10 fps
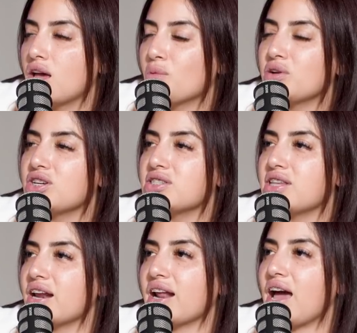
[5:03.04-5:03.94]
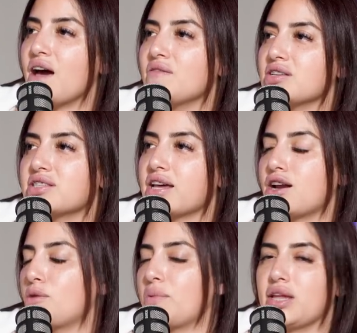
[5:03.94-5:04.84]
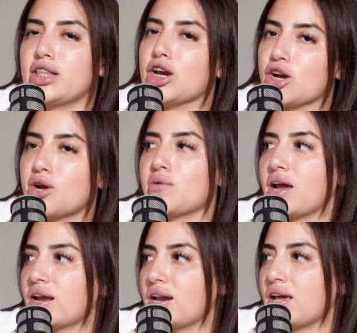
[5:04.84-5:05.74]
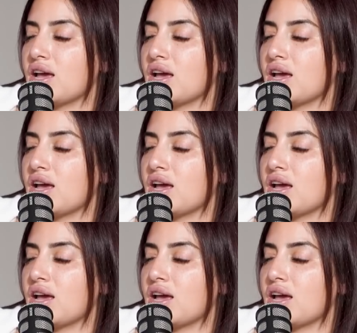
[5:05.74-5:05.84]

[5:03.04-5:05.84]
it set up in there correctly.